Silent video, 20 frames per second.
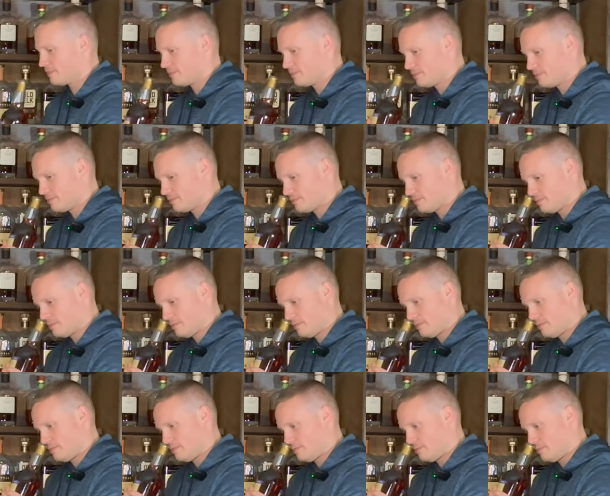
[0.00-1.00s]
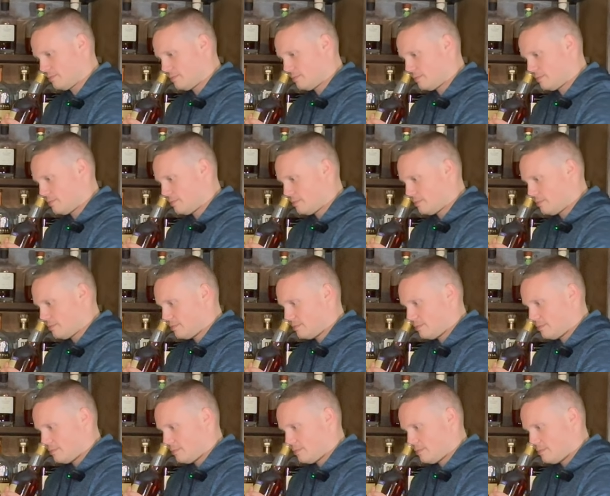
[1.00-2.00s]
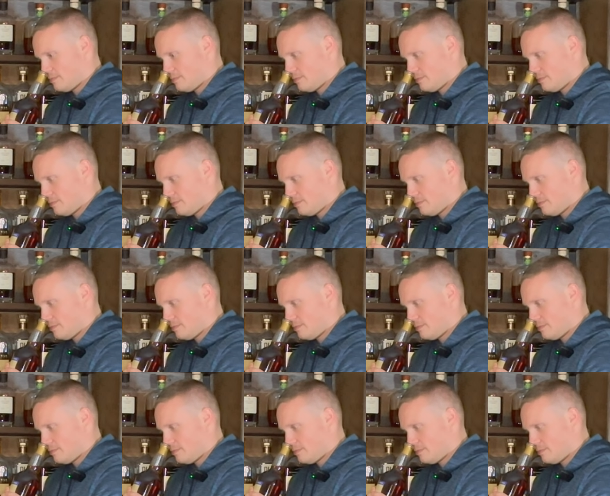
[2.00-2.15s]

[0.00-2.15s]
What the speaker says: Nothing is said.